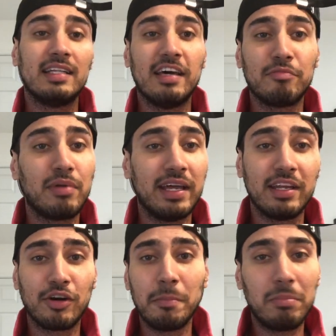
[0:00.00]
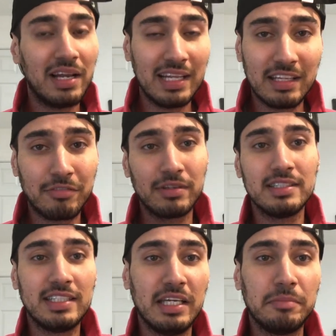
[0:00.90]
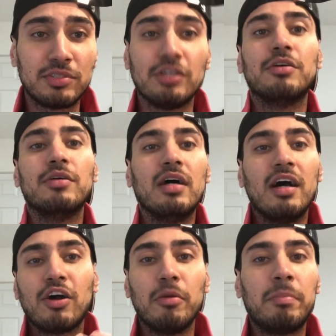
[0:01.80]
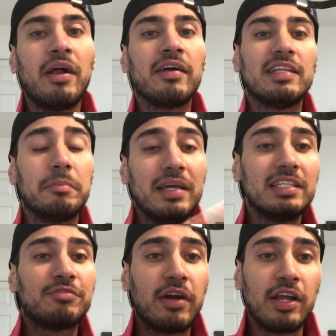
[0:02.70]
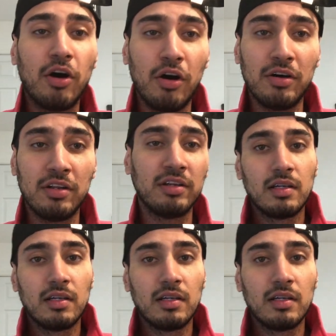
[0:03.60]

They have played in completely different teams, so comparing them is very hard.